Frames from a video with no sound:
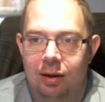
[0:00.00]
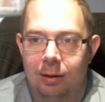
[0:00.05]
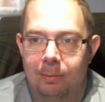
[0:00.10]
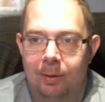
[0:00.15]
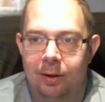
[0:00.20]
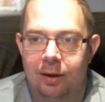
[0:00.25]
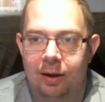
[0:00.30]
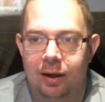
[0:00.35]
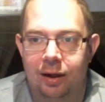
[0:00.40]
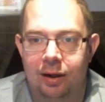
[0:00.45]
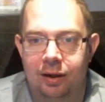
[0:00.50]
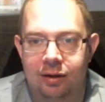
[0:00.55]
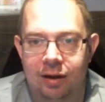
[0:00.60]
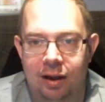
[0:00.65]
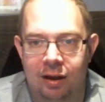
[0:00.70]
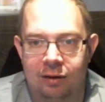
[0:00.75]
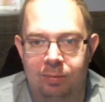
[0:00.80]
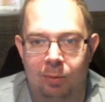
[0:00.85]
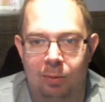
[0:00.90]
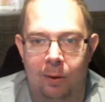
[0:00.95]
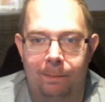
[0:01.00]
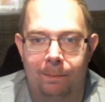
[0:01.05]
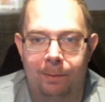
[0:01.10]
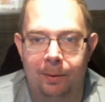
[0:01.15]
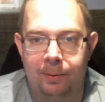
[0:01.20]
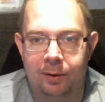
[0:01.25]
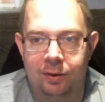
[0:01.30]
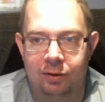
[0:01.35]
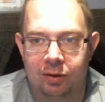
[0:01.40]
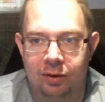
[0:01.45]
but as more
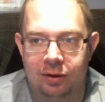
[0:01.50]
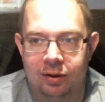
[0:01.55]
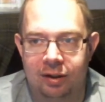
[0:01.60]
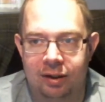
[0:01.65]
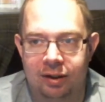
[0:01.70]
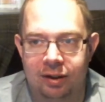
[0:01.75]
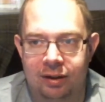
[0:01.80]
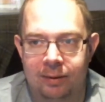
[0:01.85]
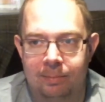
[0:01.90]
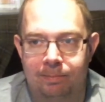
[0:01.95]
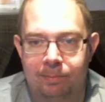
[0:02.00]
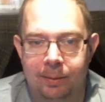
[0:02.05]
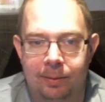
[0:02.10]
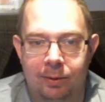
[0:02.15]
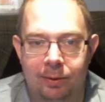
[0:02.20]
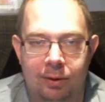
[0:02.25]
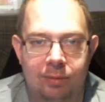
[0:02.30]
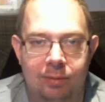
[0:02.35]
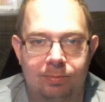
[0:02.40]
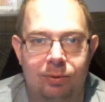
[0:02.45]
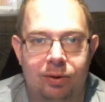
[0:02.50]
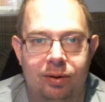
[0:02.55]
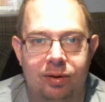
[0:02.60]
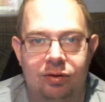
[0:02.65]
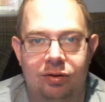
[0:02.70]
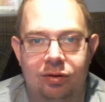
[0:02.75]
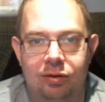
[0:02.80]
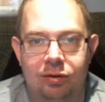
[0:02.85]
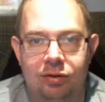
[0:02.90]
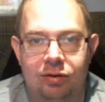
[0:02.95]
people joined in, people got more
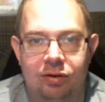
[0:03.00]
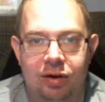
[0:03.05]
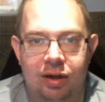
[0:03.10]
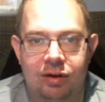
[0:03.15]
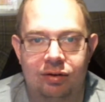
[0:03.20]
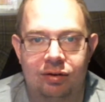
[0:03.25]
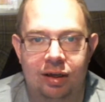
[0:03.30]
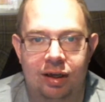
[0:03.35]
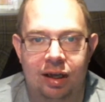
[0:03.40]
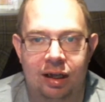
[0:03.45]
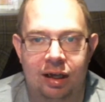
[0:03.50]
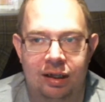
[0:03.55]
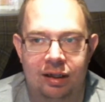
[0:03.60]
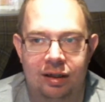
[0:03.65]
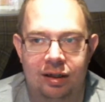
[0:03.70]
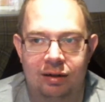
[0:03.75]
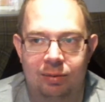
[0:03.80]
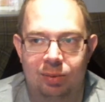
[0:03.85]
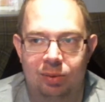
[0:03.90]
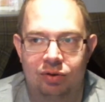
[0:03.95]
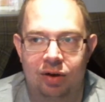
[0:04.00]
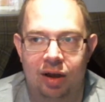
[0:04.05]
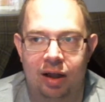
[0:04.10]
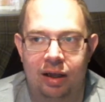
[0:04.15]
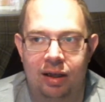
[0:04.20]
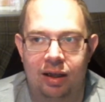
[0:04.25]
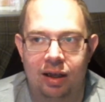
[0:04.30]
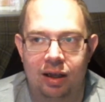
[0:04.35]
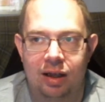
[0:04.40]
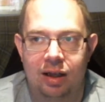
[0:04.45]
enthusiastic, and it was like,